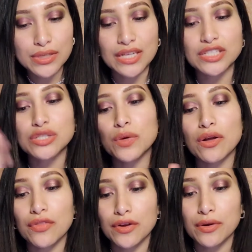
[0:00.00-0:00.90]
I just went
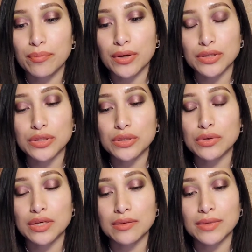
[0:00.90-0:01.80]
on their
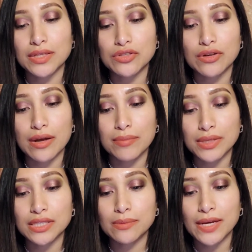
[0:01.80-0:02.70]
personal Instagram
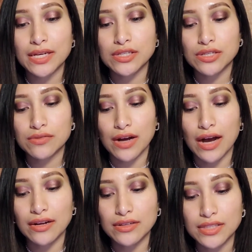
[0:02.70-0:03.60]
business page for
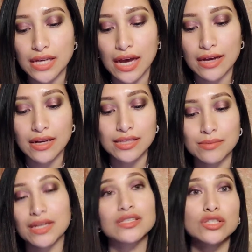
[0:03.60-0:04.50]
Odyssey Eye
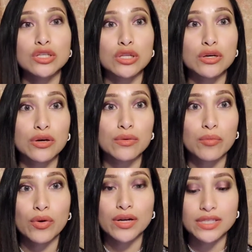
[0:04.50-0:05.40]
Cosmetics to look
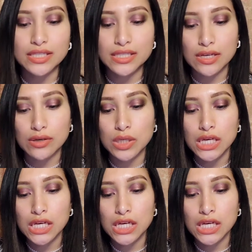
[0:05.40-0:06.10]
more in detail.